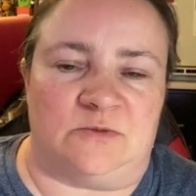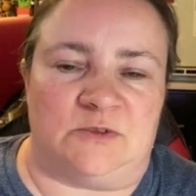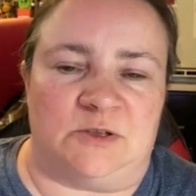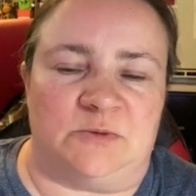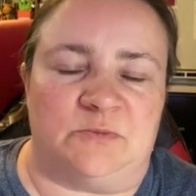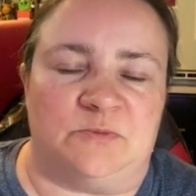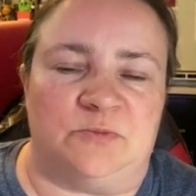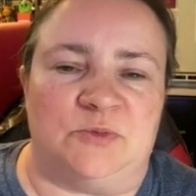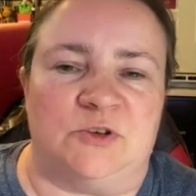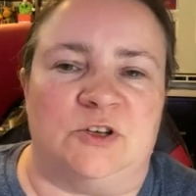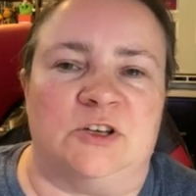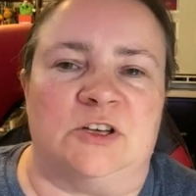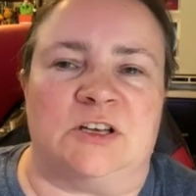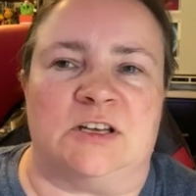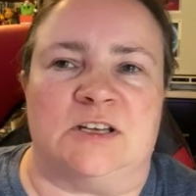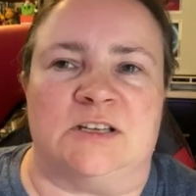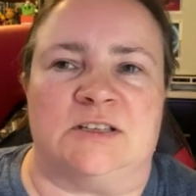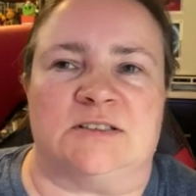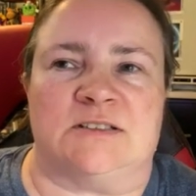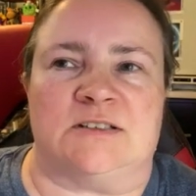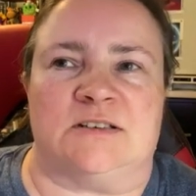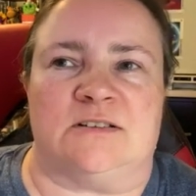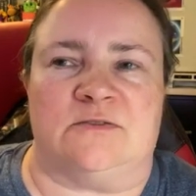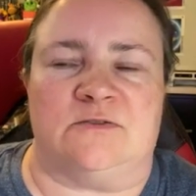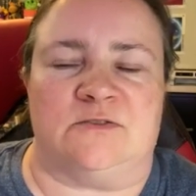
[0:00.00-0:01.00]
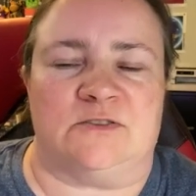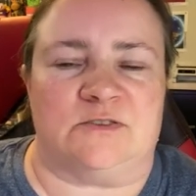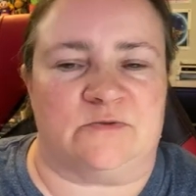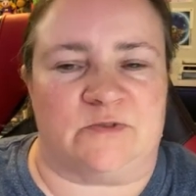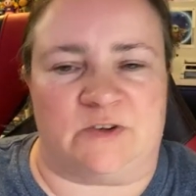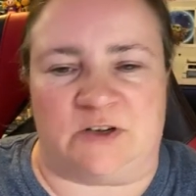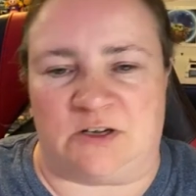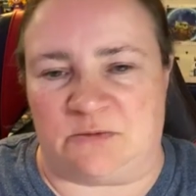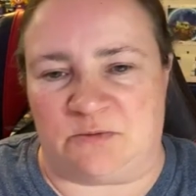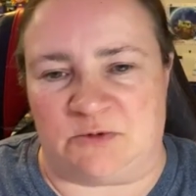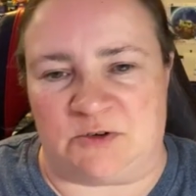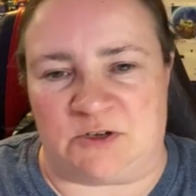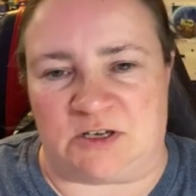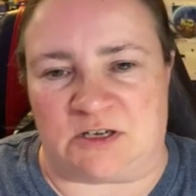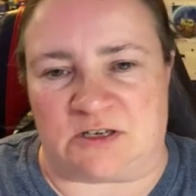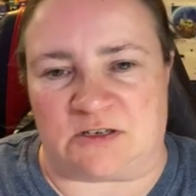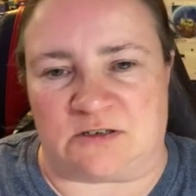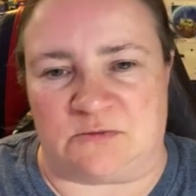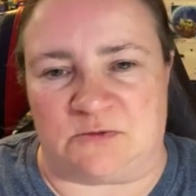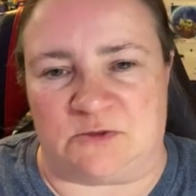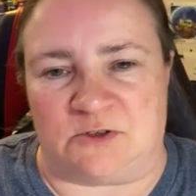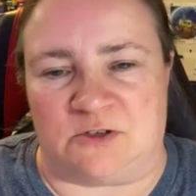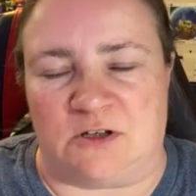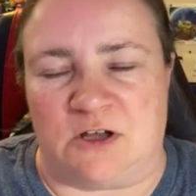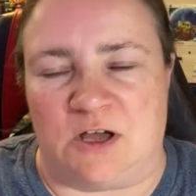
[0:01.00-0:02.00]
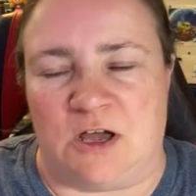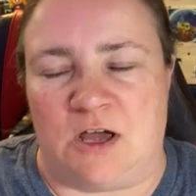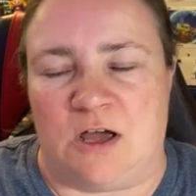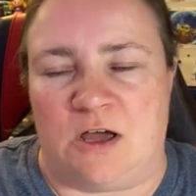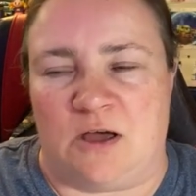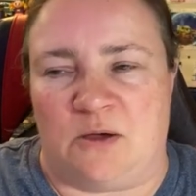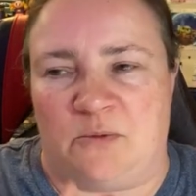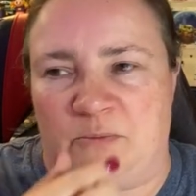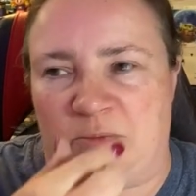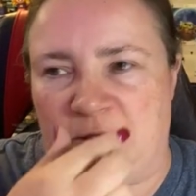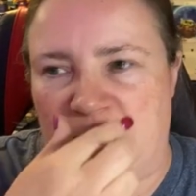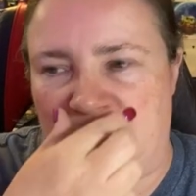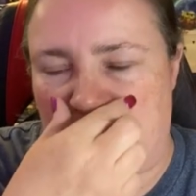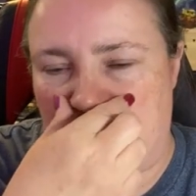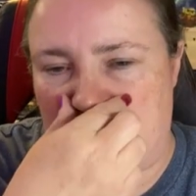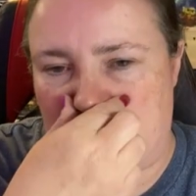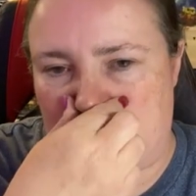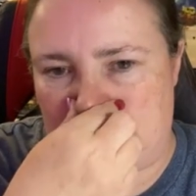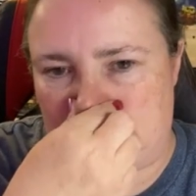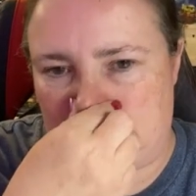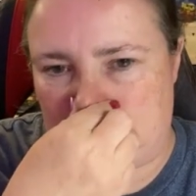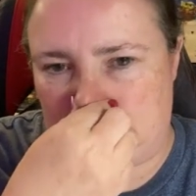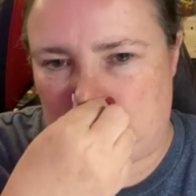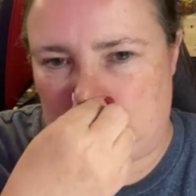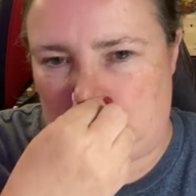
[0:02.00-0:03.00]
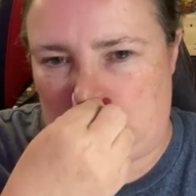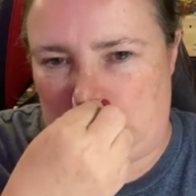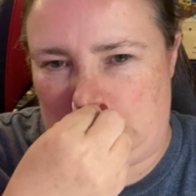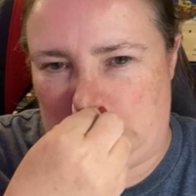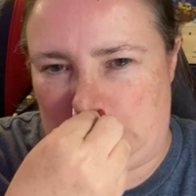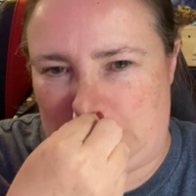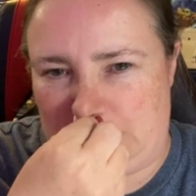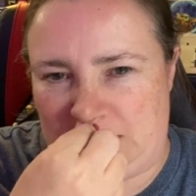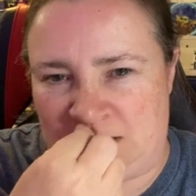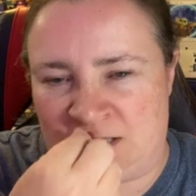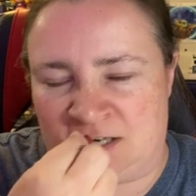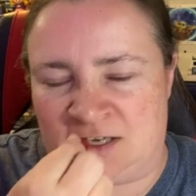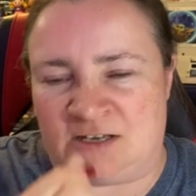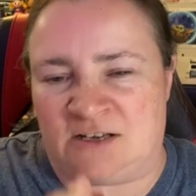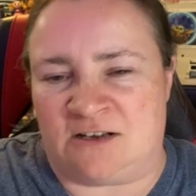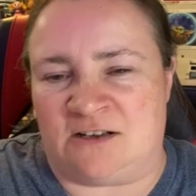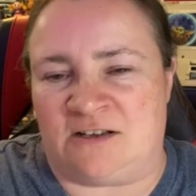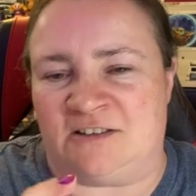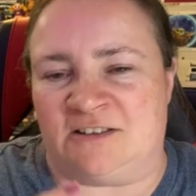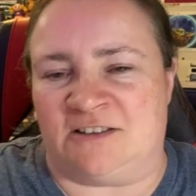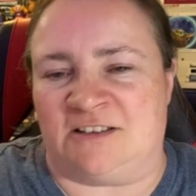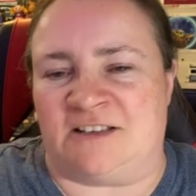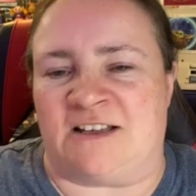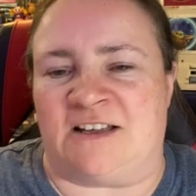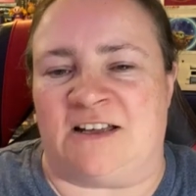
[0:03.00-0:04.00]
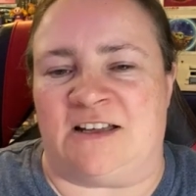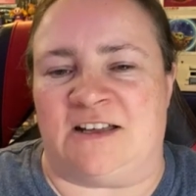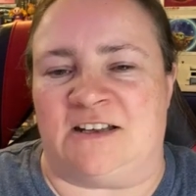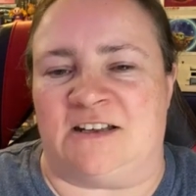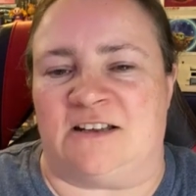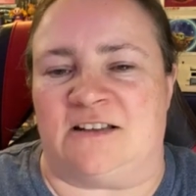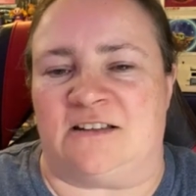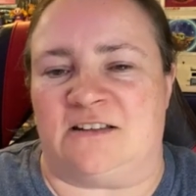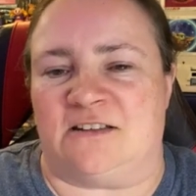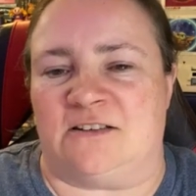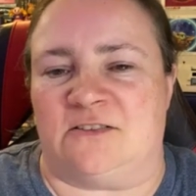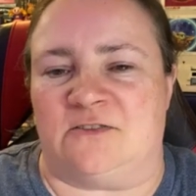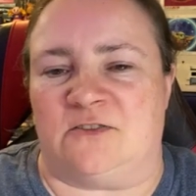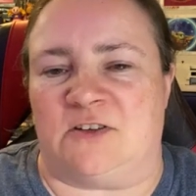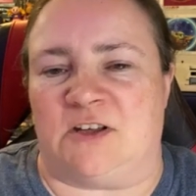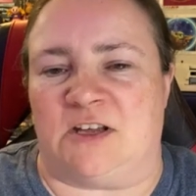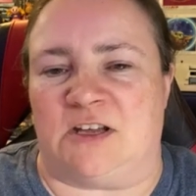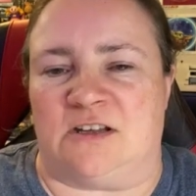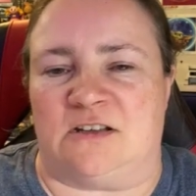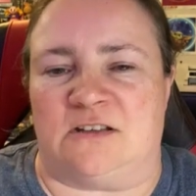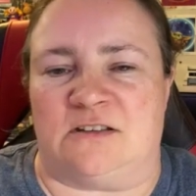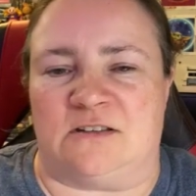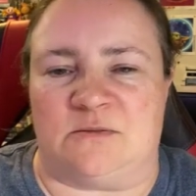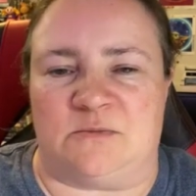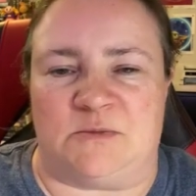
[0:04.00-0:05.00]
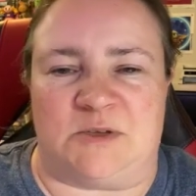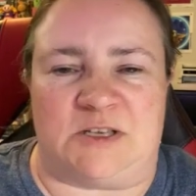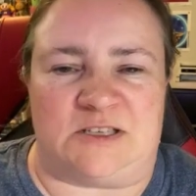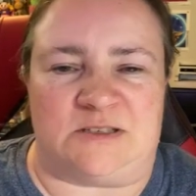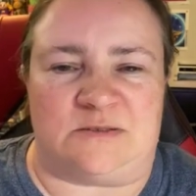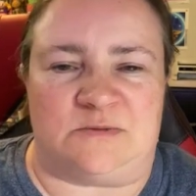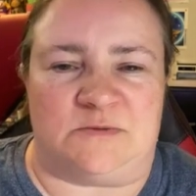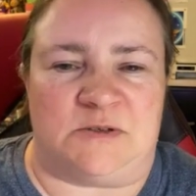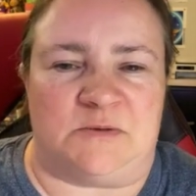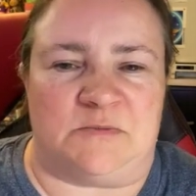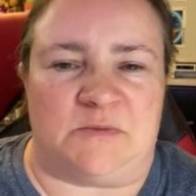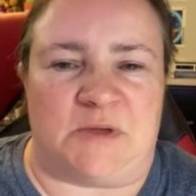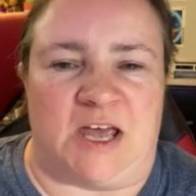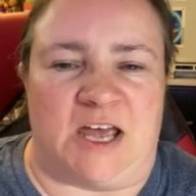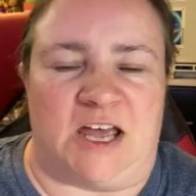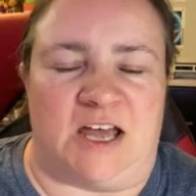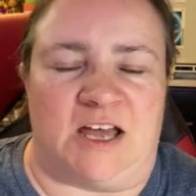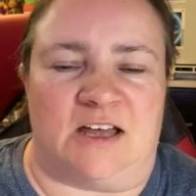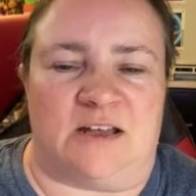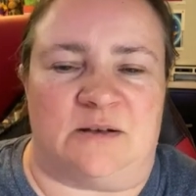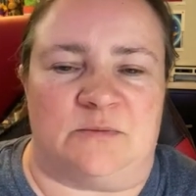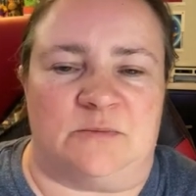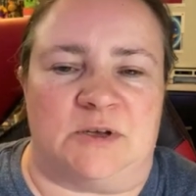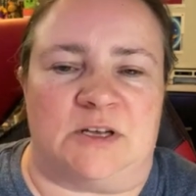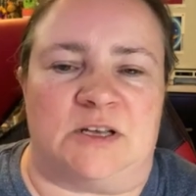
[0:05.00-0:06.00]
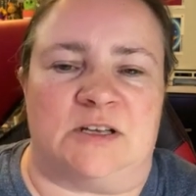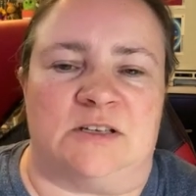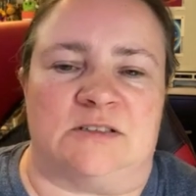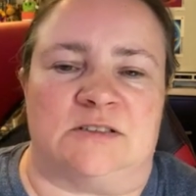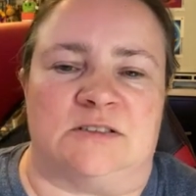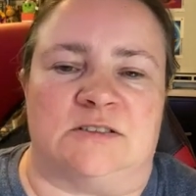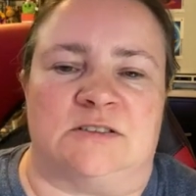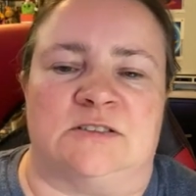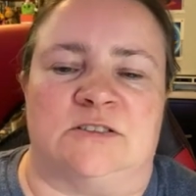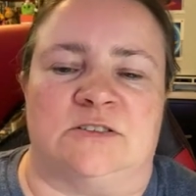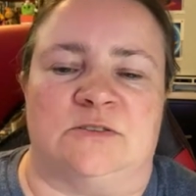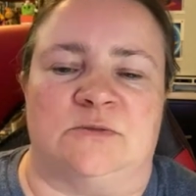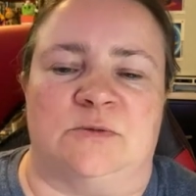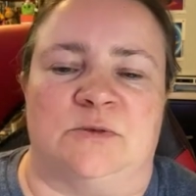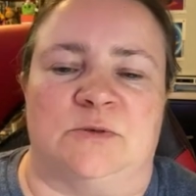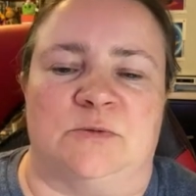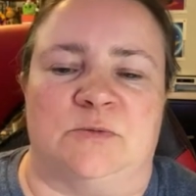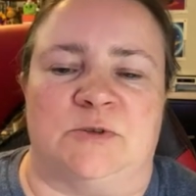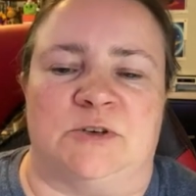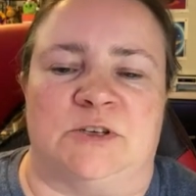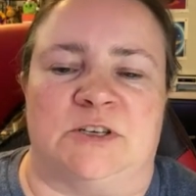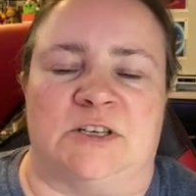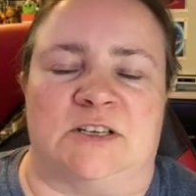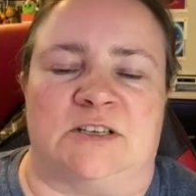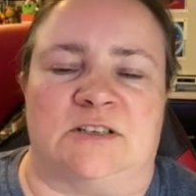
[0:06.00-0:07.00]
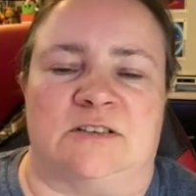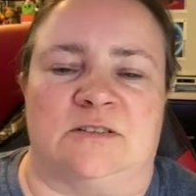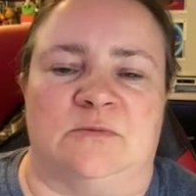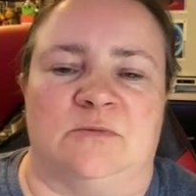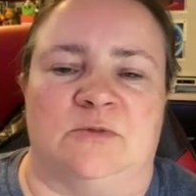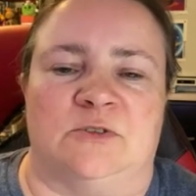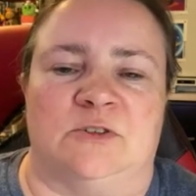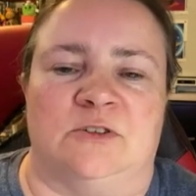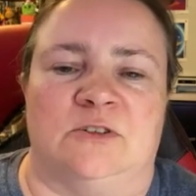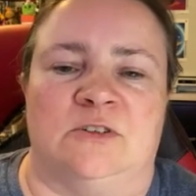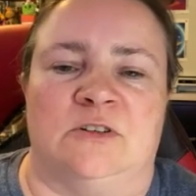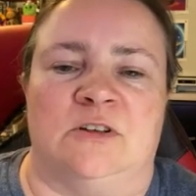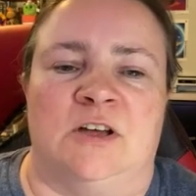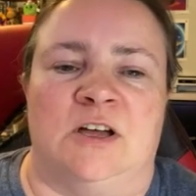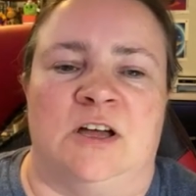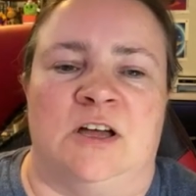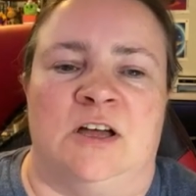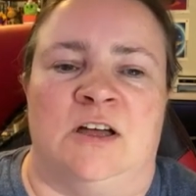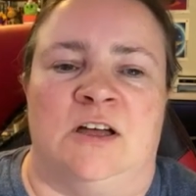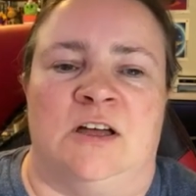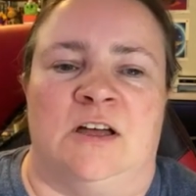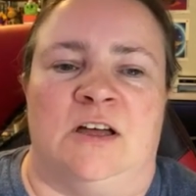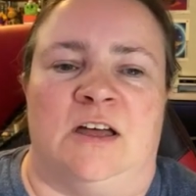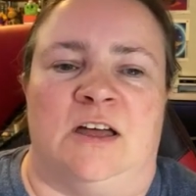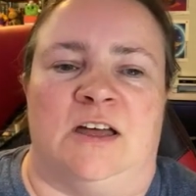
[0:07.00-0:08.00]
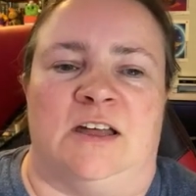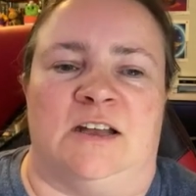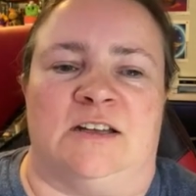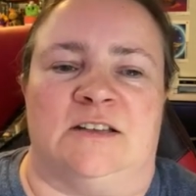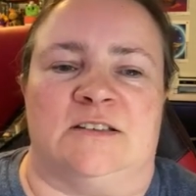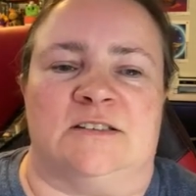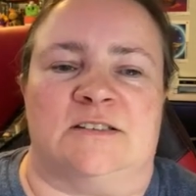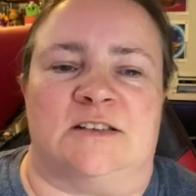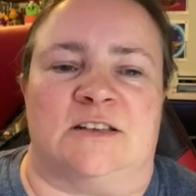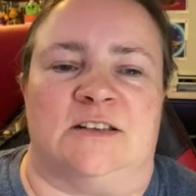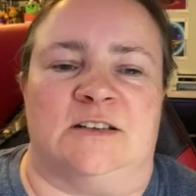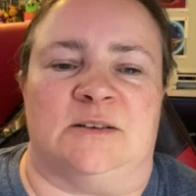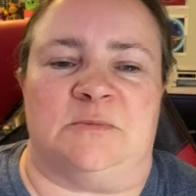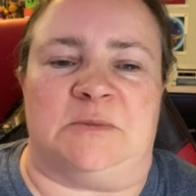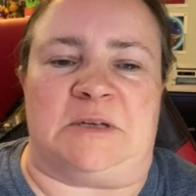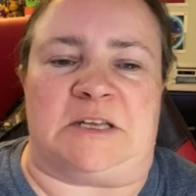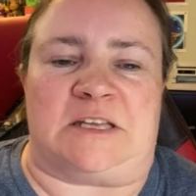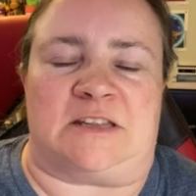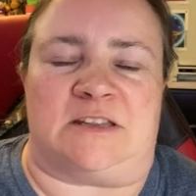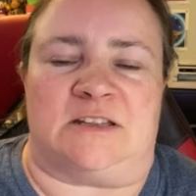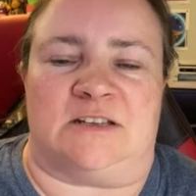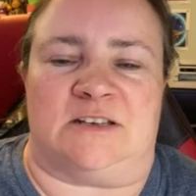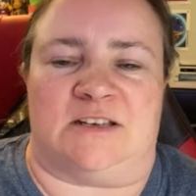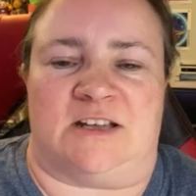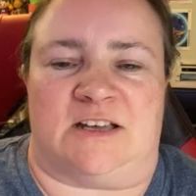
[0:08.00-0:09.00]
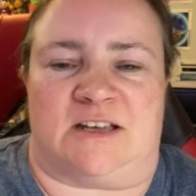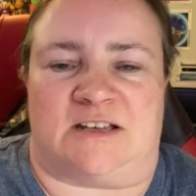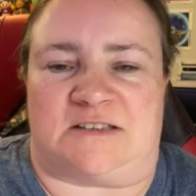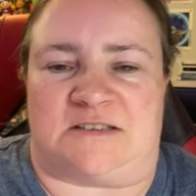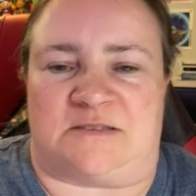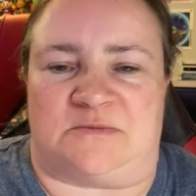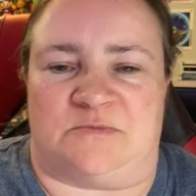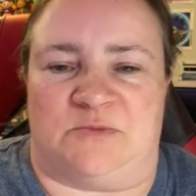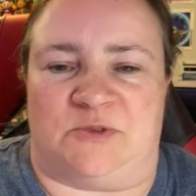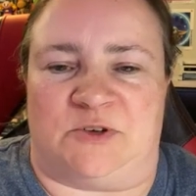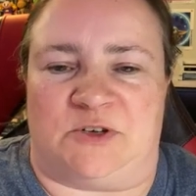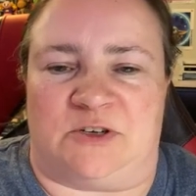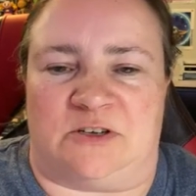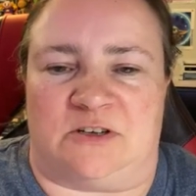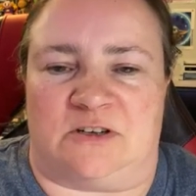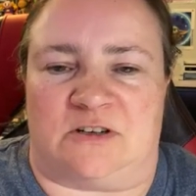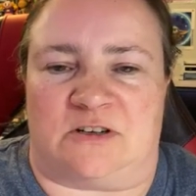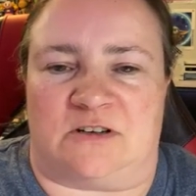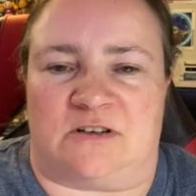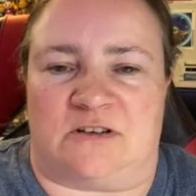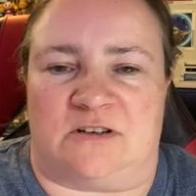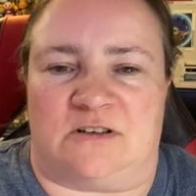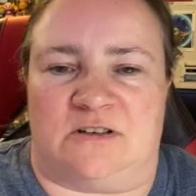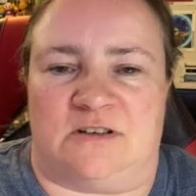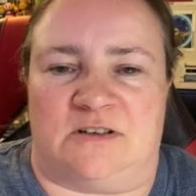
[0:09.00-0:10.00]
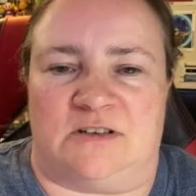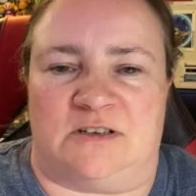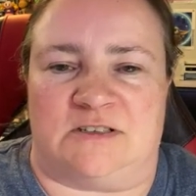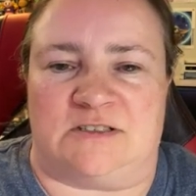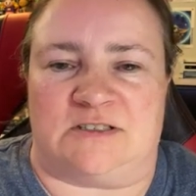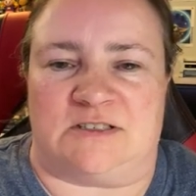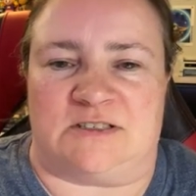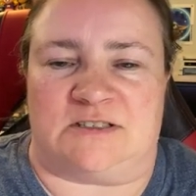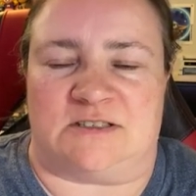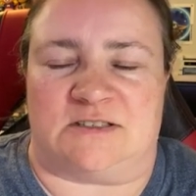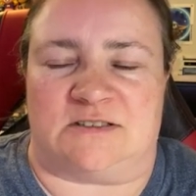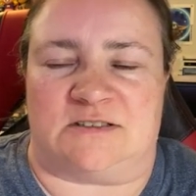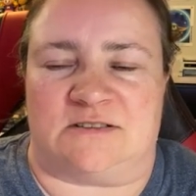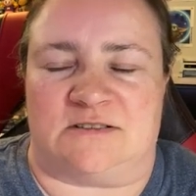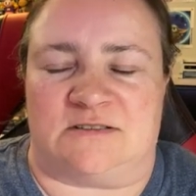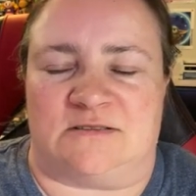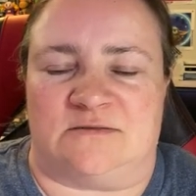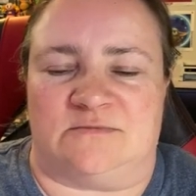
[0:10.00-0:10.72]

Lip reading: The book itself was very predictable, but it ended on the kind of cliffhanger that makes me mad because it's super predictable and it's going to make the next book just